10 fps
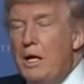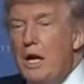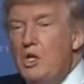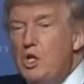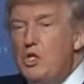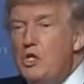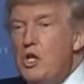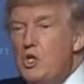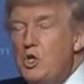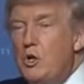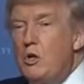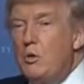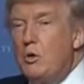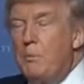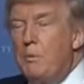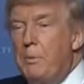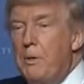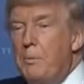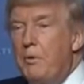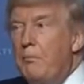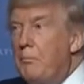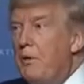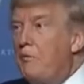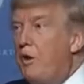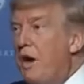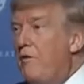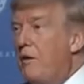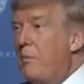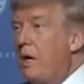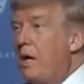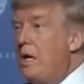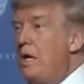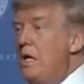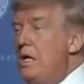not just a certain group of people, but for everybody.